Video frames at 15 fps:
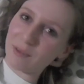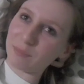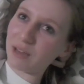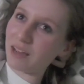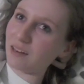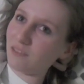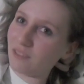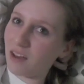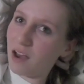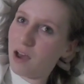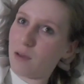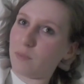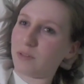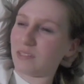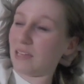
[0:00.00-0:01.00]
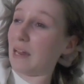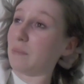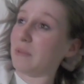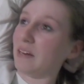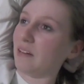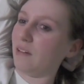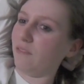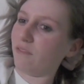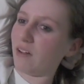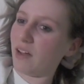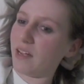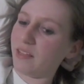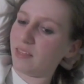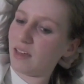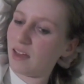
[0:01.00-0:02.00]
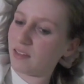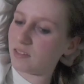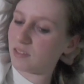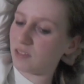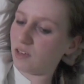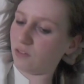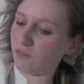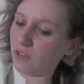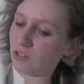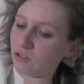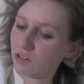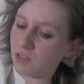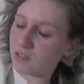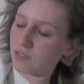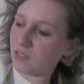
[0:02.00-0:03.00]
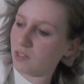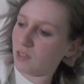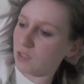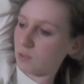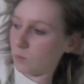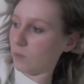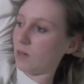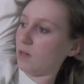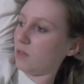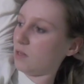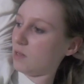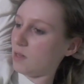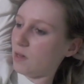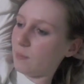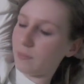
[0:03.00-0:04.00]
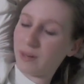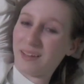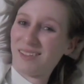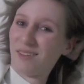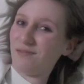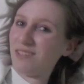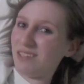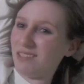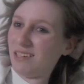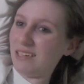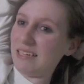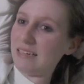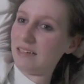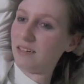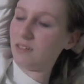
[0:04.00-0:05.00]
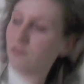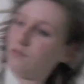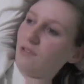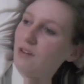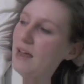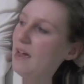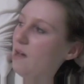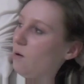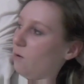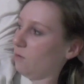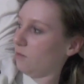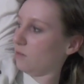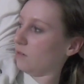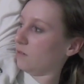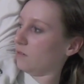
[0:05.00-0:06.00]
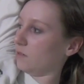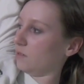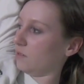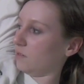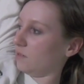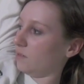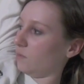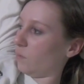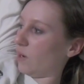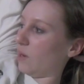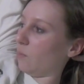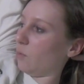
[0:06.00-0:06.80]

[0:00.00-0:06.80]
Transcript: I'm kind of the opposite. I mean, I find that stuff interesting as well, but I love the city for now. When